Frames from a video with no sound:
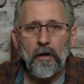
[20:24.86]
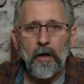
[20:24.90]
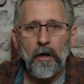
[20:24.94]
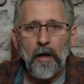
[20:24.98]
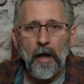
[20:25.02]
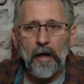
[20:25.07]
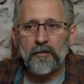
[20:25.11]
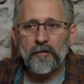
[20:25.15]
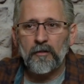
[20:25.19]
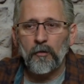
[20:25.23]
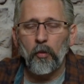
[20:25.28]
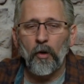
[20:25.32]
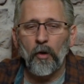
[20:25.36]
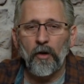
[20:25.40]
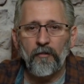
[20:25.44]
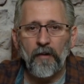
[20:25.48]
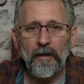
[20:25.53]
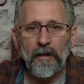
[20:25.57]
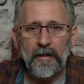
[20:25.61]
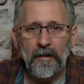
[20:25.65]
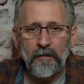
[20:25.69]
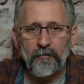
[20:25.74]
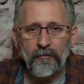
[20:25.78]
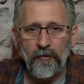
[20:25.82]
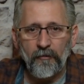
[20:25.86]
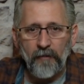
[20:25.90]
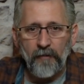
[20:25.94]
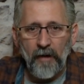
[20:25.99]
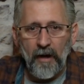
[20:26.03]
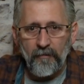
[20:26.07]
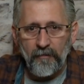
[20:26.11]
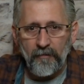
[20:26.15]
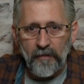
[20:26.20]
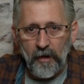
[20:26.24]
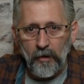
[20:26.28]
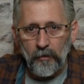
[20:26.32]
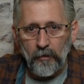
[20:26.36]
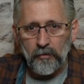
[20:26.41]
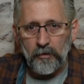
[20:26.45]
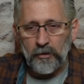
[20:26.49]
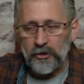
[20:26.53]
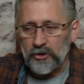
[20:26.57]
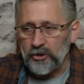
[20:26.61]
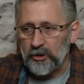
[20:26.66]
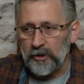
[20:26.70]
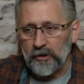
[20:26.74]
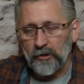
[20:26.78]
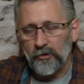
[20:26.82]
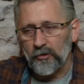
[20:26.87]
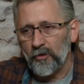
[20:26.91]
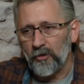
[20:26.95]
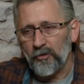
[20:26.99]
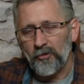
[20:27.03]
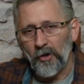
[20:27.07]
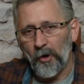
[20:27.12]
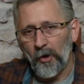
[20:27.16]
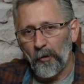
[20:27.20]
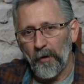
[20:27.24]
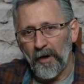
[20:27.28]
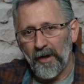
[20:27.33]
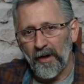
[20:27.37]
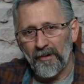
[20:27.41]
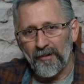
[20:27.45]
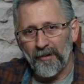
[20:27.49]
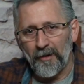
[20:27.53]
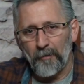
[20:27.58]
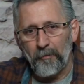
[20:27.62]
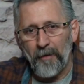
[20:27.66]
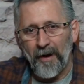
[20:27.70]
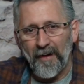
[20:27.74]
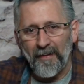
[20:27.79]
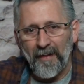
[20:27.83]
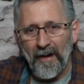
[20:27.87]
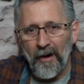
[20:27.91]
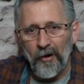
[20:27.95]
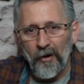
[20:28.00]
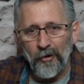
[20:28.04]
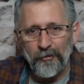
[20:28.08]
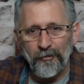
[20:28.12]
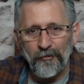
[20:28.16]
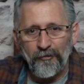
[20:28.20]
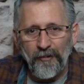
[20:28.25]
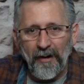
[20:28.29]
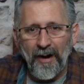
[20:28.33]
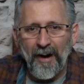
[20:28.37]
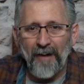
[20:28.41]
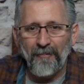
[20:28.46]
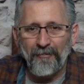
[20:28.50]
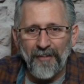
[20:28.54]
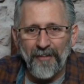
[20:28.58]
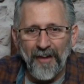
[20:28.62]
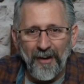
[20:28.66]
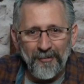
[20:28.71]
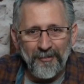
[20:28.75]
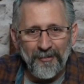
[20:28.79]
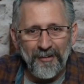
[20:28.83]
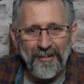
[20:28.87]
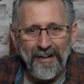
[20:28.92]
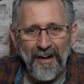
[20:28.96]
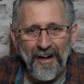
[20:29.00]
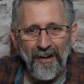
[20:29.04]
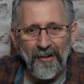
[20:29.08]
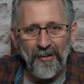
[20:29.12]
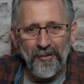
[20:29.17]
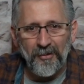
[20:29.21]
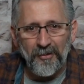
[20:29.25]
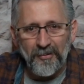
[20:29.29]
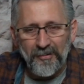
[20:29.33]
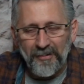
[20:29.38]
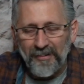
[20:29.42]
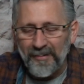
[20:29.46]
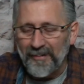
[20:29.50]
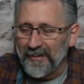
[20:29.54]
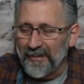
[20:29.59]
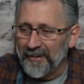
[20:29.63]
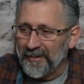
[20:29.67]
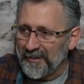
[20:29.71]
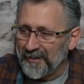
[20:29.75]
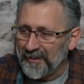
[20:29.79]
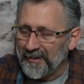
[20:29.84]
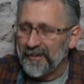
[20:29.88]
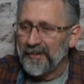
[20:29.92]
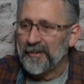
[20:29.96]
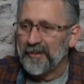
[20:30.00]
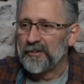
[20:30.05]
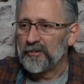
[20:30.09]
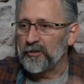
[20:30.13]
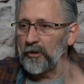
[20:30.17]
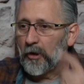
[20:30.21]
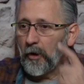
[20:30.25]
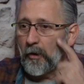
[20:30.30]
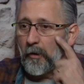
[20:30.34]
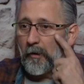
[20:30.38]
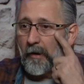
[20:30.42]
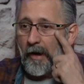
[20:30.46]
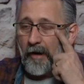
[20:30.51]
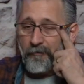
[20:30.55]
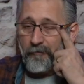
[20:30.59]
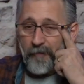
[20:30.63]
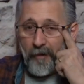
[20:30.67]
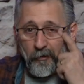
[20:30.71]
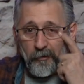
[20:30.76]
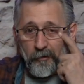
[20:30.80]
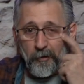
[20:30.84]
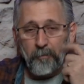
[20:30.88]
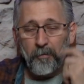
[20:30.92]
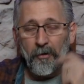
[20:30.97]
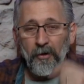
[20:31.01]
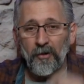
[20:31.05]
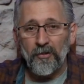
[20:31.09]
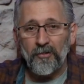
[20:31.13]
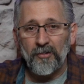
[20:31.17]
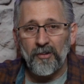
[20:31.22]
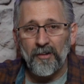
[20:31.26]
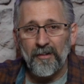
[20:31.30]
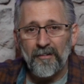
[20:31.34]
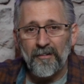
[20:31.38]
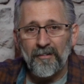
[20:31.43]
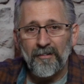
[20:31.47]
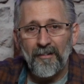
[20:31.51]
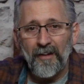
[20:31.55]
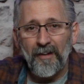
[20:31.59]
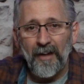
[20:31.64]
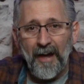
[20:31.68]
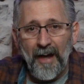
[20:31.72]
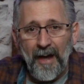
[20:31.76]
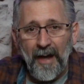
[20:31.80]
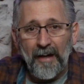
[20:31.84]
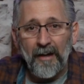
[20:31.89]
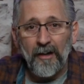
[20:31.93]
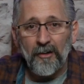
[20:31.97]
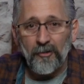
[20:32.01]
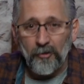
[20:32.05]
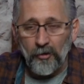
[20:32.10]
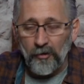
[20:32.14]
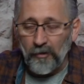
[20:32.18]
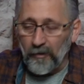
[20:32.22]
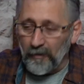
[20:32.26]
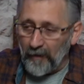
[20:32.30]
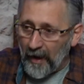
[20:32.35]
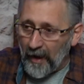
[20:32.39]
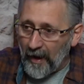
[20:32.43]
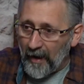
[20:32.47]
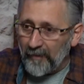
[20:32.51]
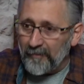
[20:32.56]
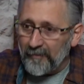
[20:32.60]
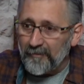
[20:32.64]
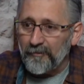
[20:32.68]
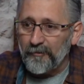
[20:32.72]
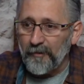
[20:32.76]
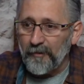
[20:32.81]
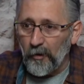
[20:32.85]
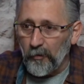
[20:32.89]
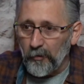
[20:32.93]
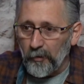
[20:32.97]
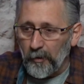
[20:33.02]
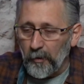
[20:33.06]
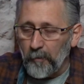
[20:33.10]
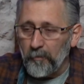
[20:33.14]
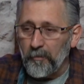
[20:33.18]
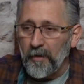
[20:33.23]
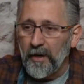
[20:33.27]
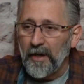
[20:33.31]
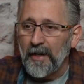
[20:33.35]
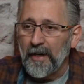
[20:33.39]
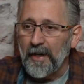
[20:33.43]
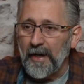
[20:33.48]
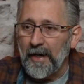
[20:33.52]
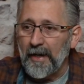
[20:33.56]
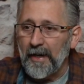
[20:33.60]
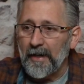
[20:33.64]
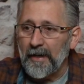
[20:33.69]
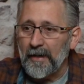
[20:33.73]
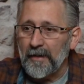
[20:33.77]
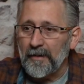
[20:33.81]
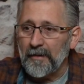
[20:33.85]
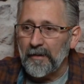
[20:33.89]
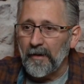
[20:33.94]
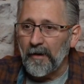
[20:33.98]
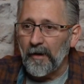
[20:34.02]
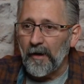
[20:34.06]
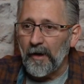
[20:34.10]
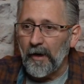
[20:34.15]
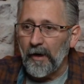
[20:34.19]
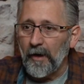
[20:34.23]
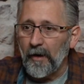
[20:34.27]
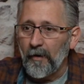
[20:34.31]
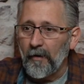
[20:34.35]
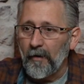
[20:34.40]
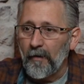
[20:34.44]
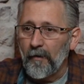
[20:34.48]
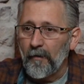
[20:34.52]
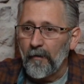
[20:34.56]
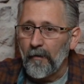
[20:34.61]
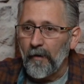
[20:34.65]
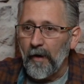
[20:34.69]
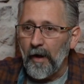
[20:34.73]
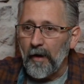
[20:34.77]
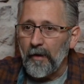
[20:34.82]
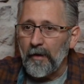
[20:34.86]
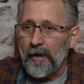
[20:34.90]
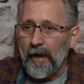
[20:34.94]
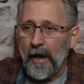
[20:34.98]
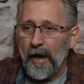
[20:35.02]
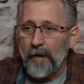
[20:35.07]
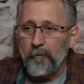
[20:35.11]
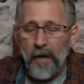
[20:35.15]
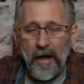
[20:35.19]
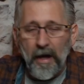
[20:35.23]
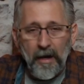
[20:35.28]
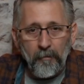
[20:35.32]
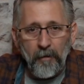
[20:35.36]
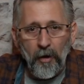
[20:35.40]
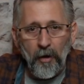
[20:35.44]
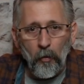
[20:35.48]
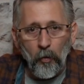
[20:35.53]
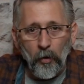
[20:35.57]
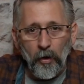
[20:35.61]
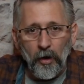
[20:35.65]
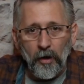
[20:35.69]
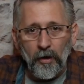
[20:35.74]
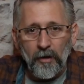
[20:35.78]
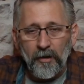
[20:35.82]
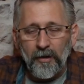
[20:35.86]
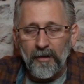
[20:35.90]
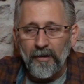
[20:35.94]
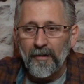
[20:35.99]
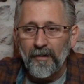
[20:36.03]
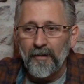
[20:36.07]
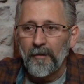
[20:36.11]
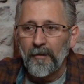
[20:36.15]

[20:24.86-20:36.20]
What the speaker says: I said, what if I can get it for $5,000? And she goes, there's no way you're going to buy that house for $5,000. So I found the person that had it, took a lot, found him. And I met him at work.